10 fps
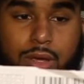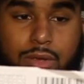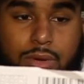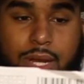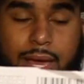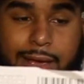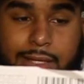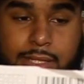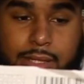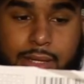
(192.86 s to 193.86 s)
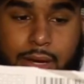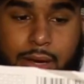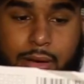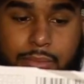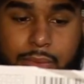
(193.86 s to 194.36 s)
You can actually
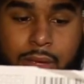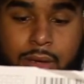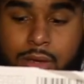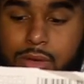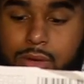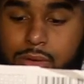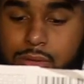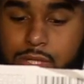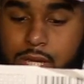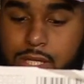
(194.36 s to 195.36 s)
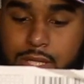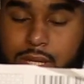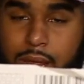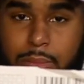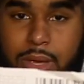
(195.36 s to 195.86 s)
you know, change the
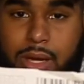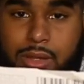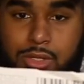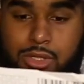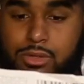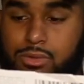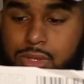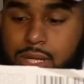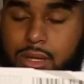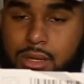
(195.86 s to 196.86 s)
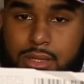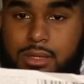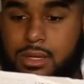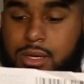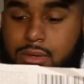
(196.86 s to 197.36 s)
naming on the shoes, on the
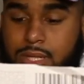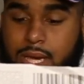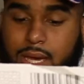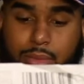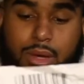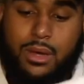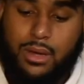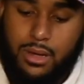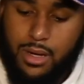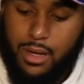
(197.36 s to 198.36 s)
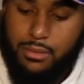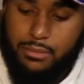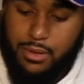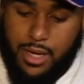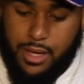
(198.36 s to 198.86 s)
heel tab.
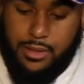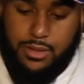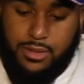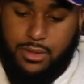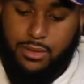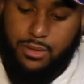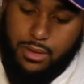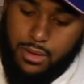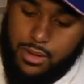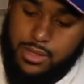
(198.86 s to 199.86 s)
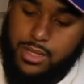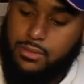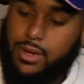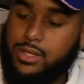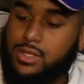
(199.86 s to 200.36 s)
But yeah, so let's get
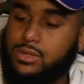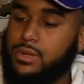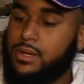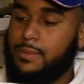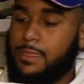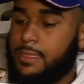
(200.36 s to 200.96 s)
right into it.